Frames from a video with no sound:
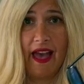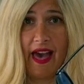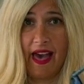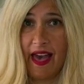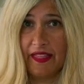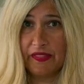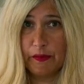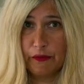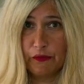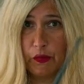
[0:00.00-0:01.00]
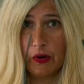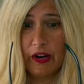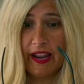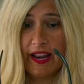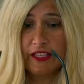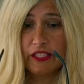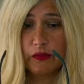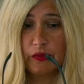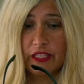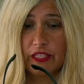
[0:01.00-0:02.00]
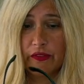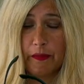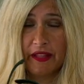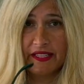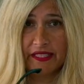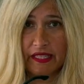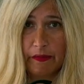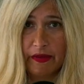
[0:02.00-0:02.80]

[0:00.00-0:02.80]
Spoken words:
had them before and I just wanted to replace them,